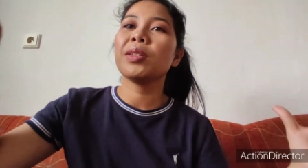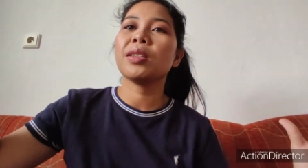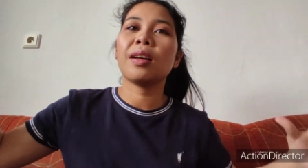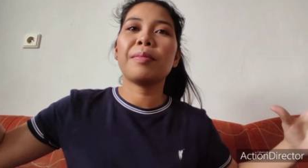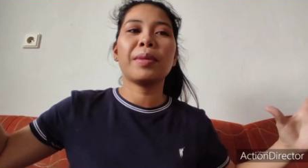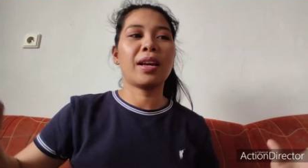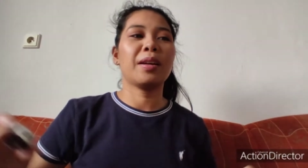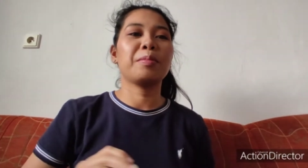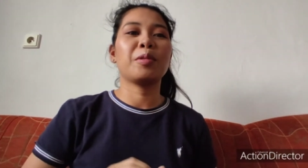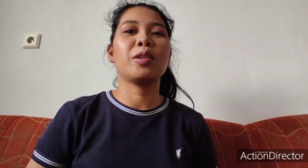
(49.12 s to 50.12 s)
kami sa
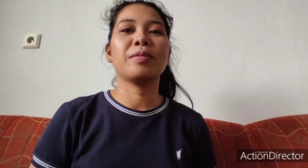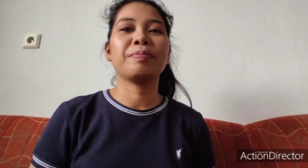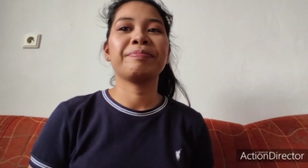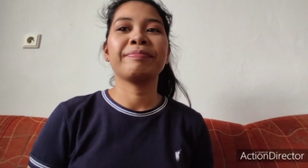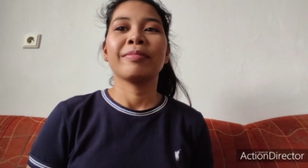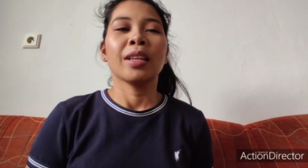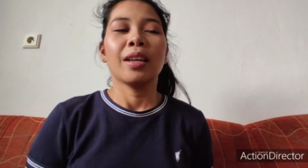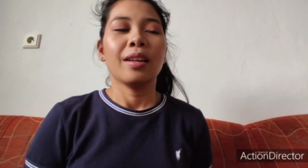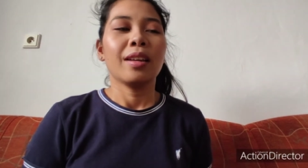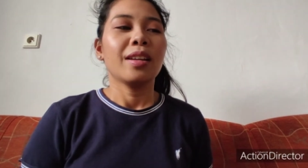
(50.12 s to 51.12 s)
malaking mall
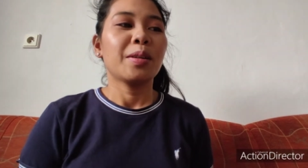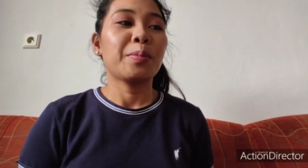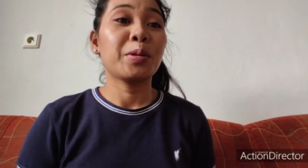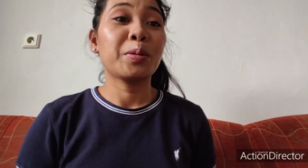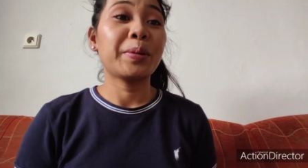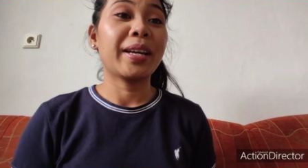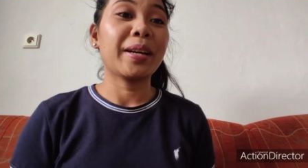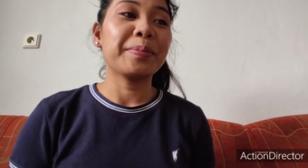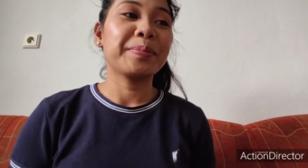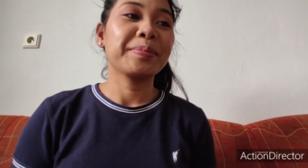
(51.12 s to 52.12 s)
na puro
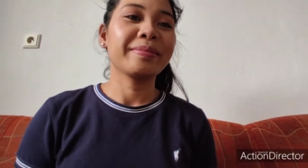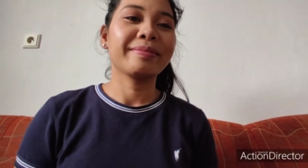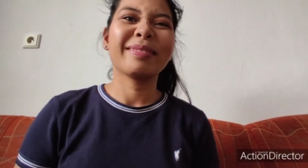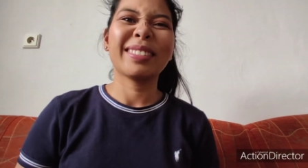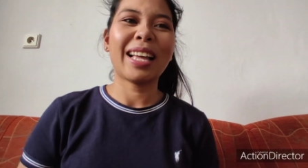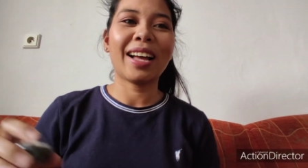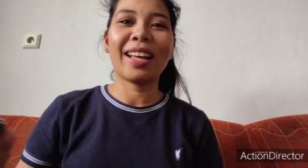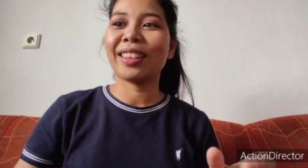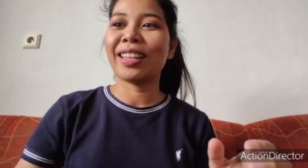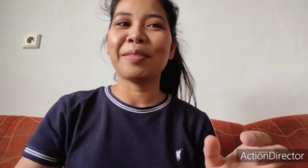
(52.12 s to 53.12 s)
makeup.
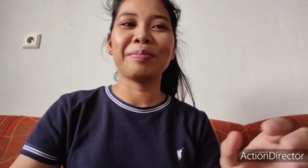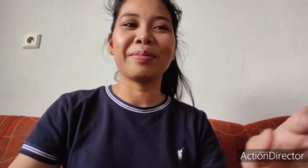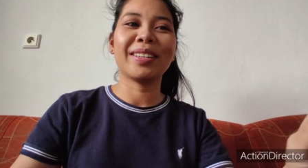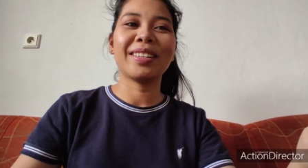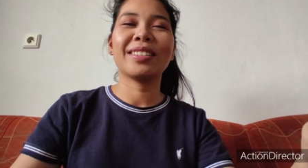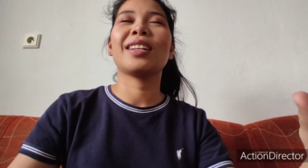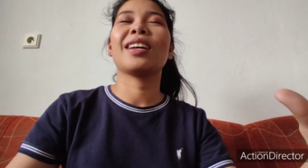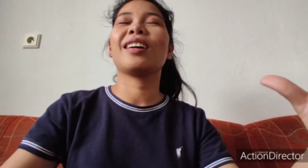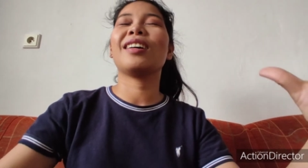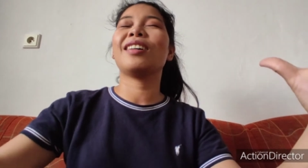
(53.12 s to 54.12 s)
Nakaka-tempt. It's
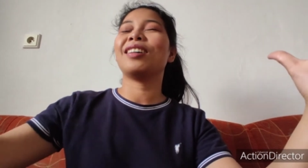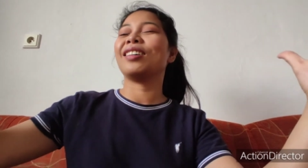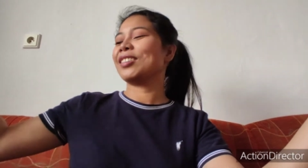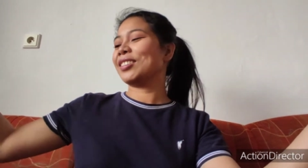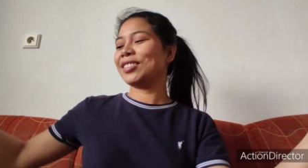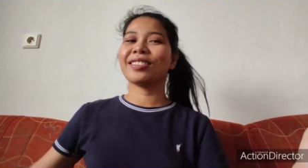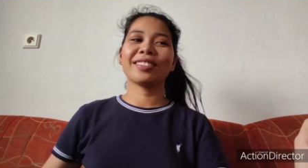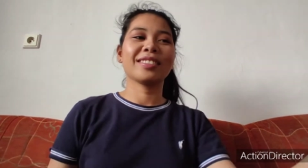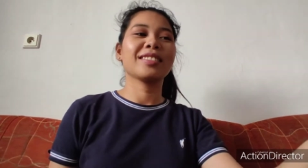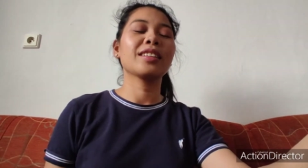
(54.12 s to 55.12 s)
like oh
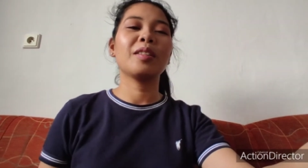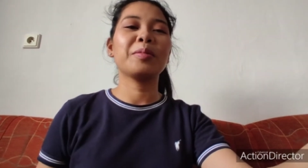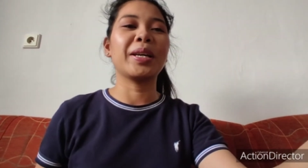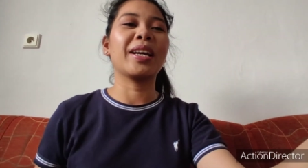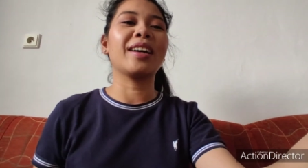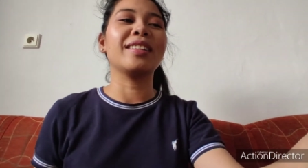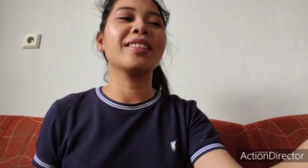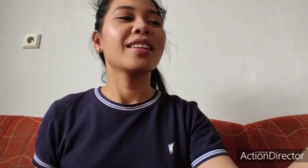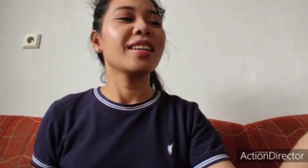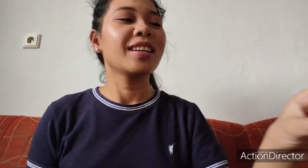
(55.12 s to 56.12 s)
my
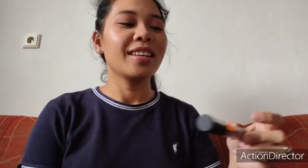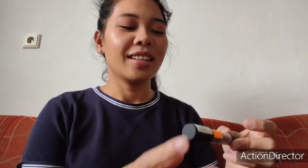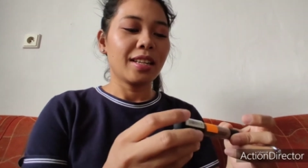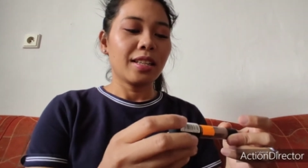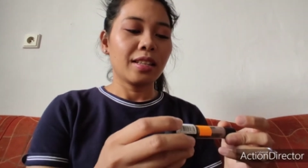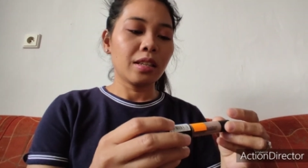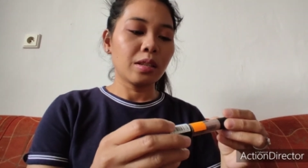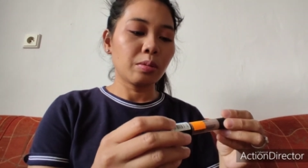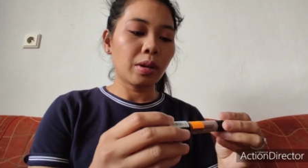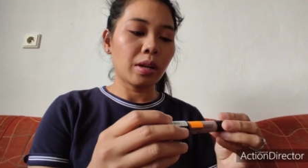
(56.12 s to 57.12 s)
god.
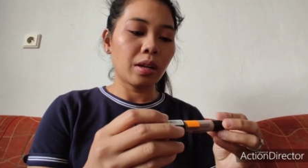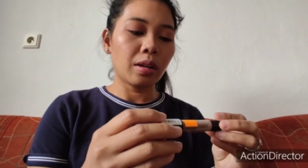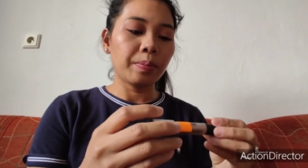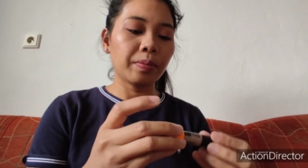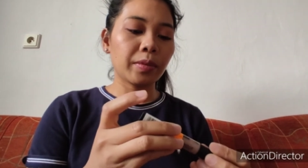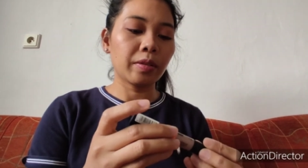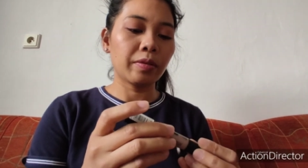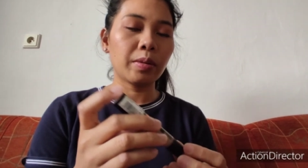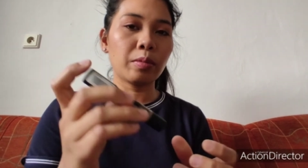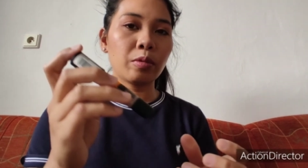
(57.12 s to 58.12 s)
This one
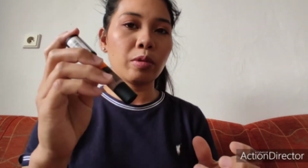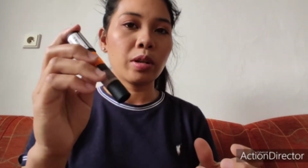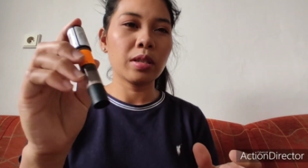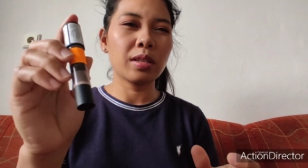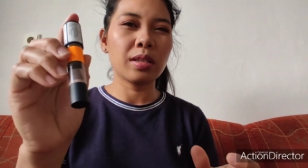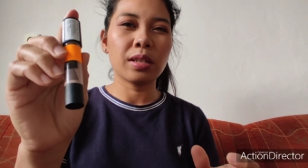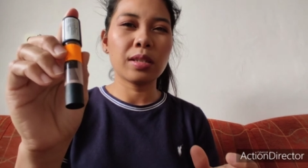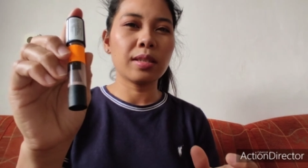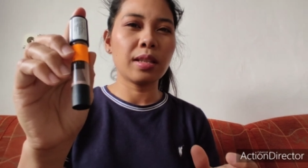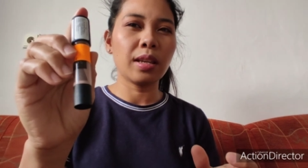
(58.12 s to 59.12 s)
from
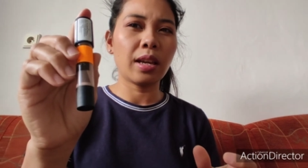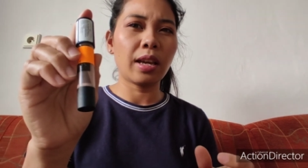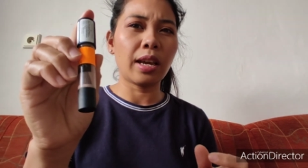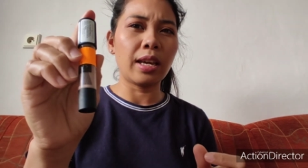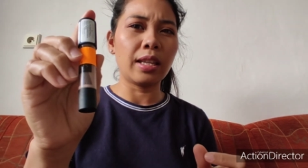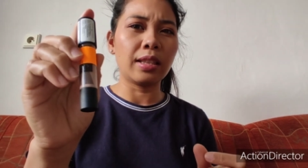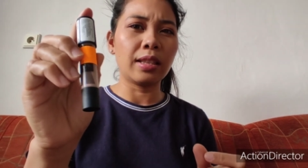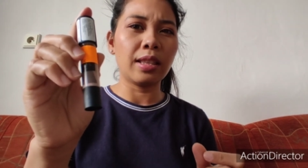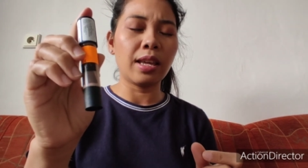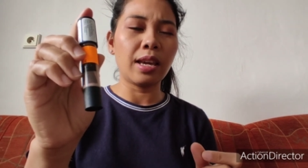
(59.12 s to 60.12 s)
168
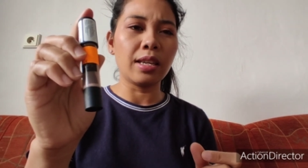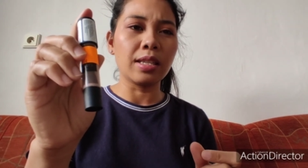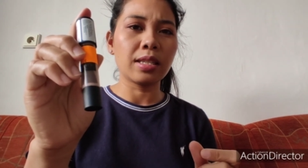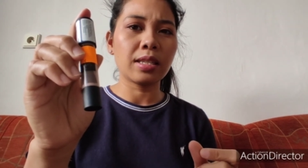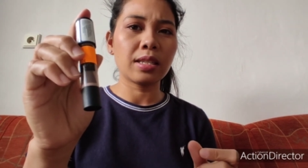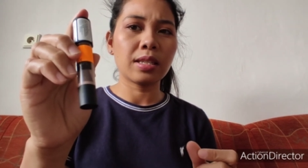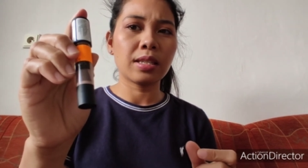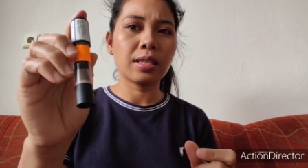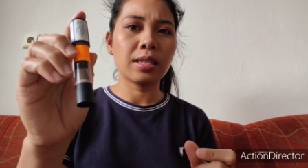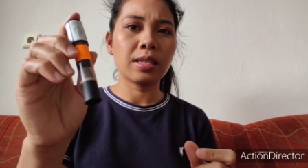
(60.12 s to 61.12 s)
days.
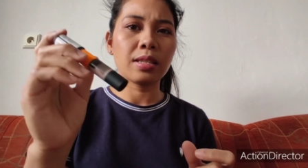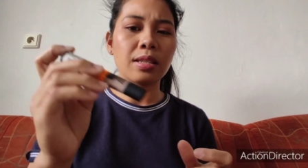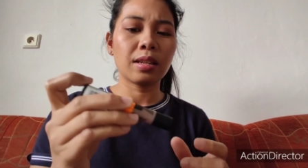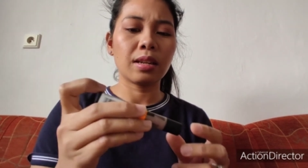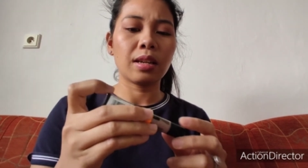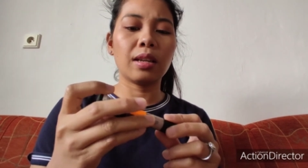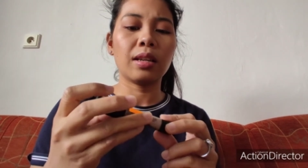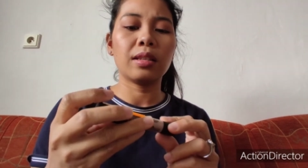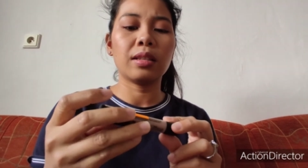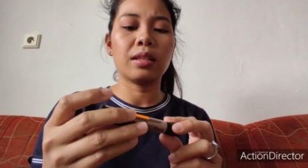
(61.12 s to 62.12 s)

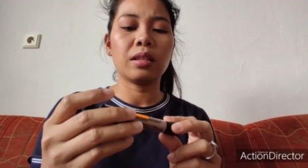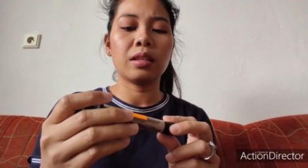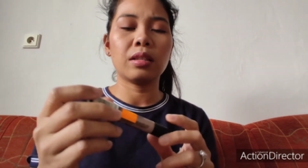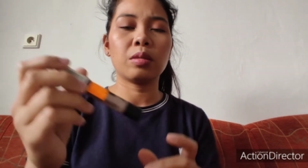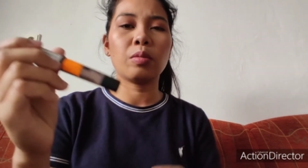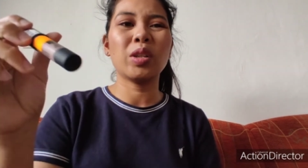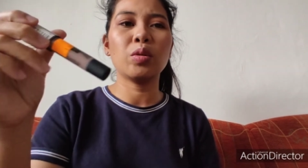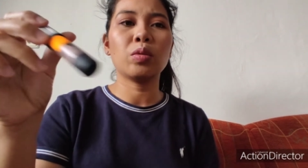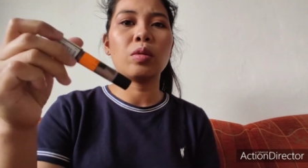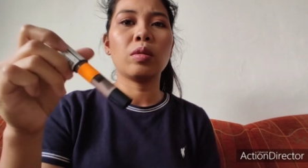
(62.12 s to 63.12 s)
It's 1
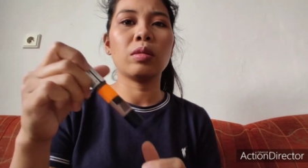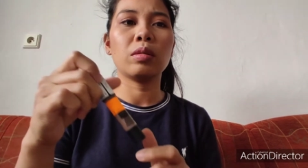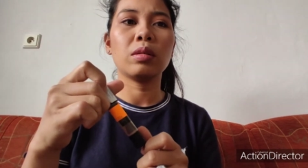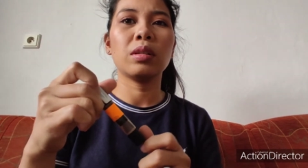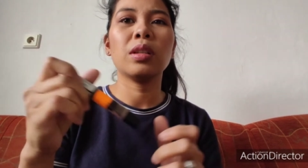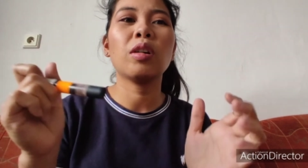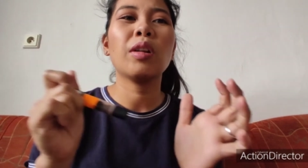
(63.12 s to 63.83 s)
euro. Hindi